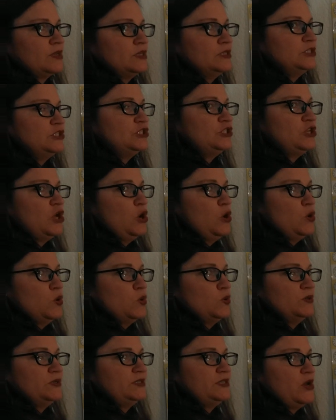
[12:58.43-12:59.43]

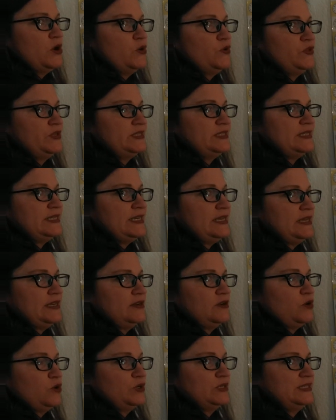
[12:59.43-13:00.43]
Sow the
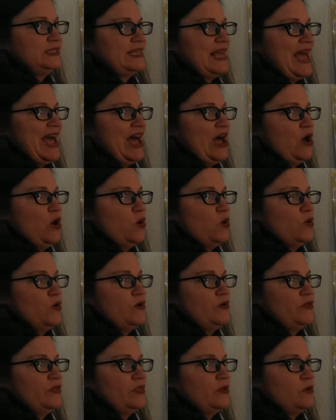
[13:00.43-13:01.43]
seed, or sow,
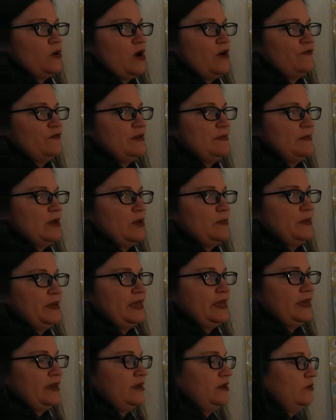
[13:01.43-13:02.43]
a female
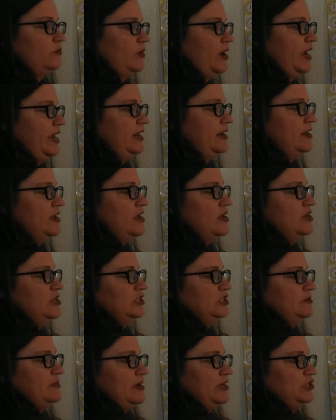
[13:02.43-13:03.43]
pig, right?
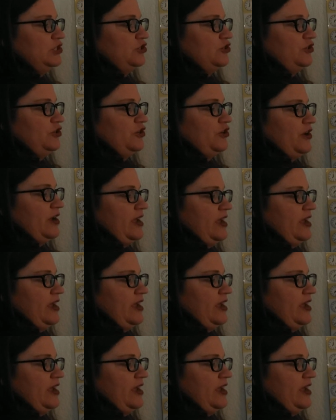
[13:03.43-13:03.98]
So make sure your